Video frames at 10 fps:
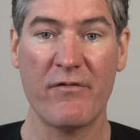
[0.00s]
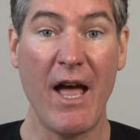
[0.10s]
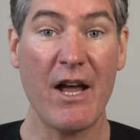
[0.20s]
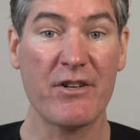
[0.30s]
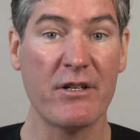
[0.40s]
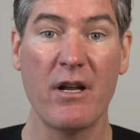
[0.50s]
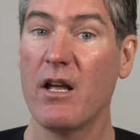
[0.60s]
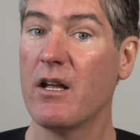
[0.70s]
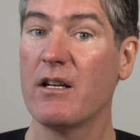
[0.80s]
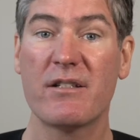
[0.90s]
fashion
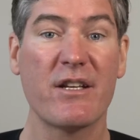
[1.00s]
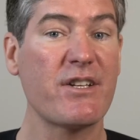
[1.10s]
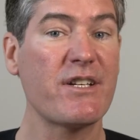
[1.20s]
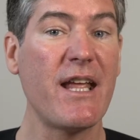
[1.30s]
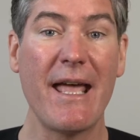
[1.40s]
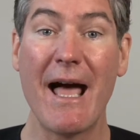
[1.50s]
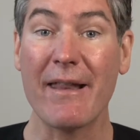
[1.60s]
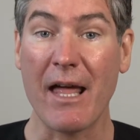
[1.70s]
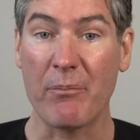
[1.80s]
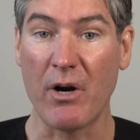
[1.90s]
to stay out of
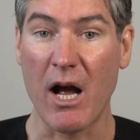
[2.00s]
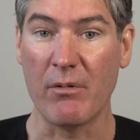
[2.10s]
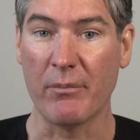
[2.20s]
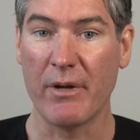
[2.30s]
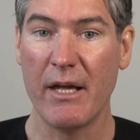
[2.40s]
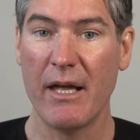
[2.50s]
that problem.